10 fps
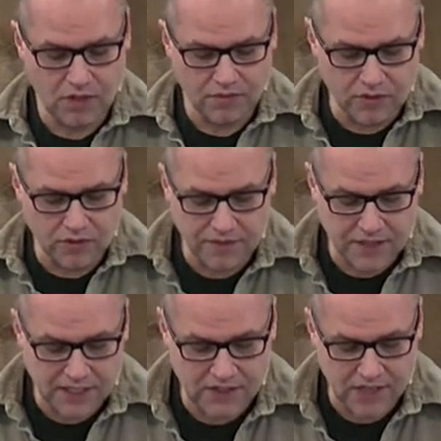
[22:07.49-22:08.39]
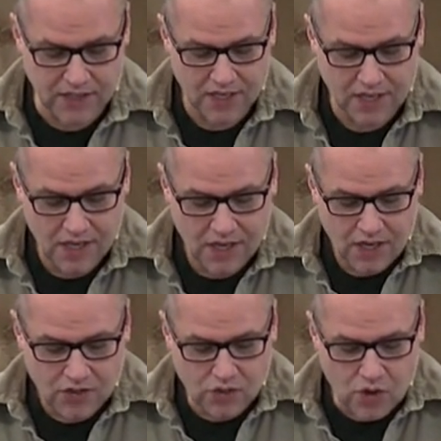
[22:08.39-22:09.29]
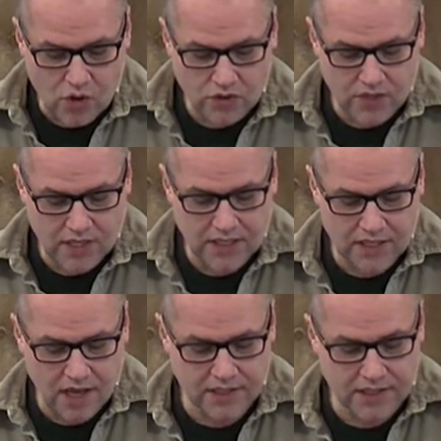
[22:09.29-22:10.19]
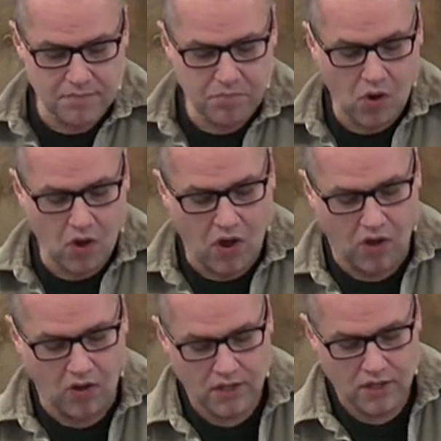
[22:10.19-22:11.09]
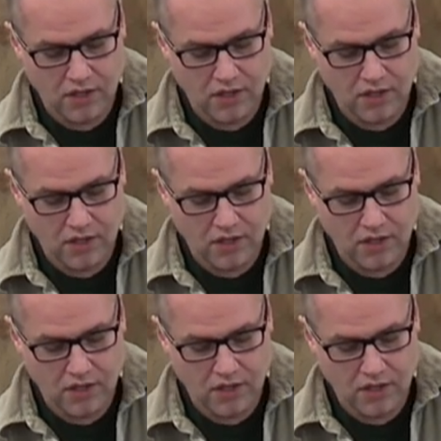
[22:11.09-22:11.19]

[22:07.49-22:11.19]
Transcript: Verse 15 says, so those who conducted Paul